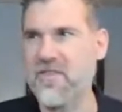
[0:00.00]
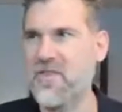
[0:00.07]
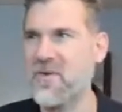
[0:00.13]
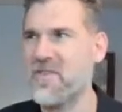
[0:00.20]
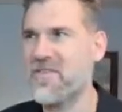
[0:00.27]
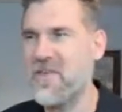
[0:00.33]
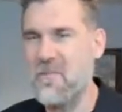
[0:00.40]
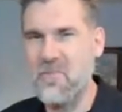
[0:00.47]
So
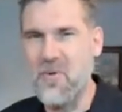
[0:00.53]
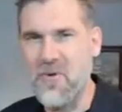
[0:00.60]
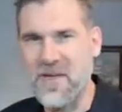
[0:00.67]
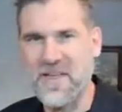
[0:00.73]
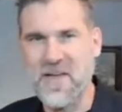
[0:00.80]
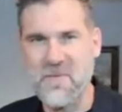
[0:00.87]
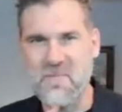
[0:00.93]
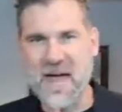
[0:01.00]
at some
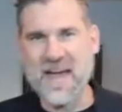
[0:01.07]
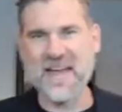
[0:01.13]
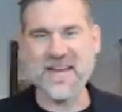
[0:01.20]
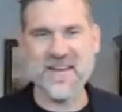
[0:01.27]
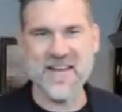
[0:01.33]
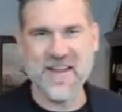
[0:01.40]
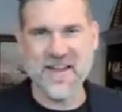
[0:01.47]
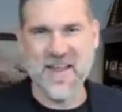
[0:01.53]
point, come back
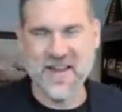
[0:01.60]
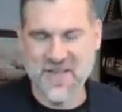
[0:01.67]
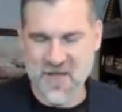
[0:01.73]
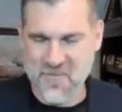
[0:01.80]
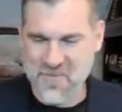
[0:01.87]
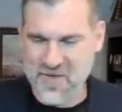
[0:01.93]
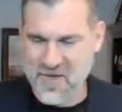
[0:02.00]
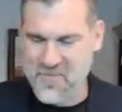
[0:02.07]
and
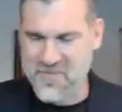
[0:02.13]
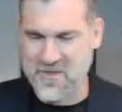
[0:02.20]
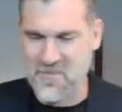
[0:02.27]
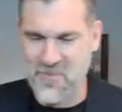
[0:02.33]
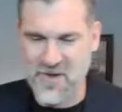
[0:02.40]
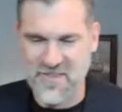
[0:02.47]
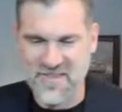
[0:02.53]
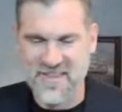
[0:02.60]
come to the
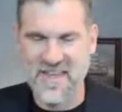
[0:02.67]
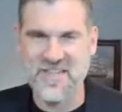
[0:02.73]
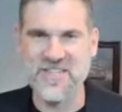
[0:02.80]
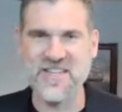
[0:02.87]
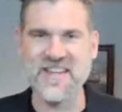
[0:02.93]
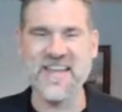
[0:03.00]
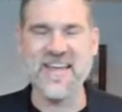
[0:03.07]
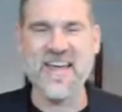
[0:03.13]

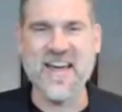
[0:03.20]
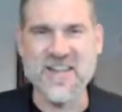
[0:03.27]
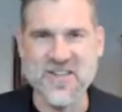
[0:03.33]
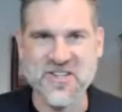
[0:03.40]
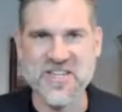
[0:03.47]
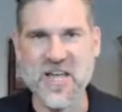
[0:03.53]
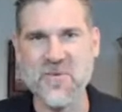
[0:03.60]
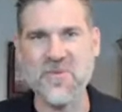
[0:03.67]
presentation, and I'll
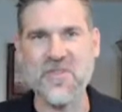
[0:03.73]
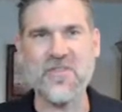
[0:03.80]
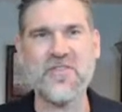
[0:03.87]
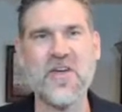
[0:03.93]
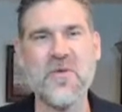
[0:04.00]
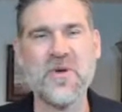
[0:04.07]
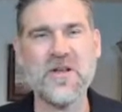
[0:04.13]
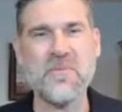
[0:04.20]
share what the
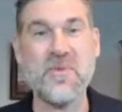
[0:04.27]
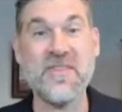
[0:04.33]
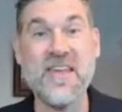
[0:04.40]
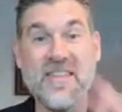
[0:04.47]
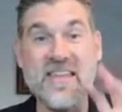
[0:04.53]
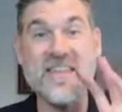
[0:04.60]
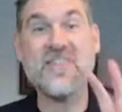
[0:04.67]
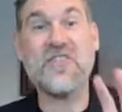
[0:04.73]
third one is. But they're
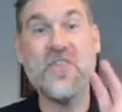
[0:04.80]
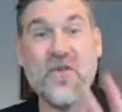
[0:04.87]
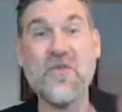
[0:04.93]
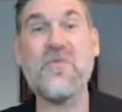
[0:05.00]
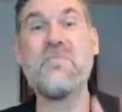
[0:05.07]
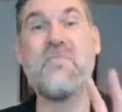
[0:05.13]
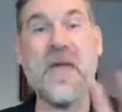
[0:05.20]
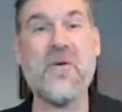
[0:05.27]
these
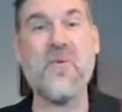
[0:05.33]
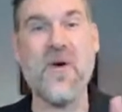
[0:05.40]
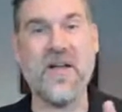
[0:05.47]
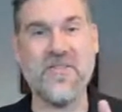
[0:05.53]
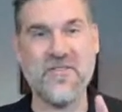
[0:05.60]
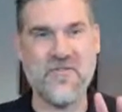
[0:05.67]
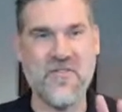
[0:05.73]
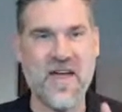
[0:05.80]
2 big
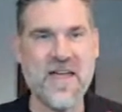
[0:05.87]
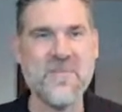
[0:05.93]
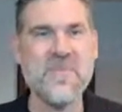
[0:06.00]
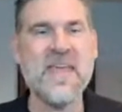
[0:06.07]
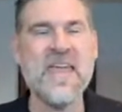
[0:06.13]
ones, right?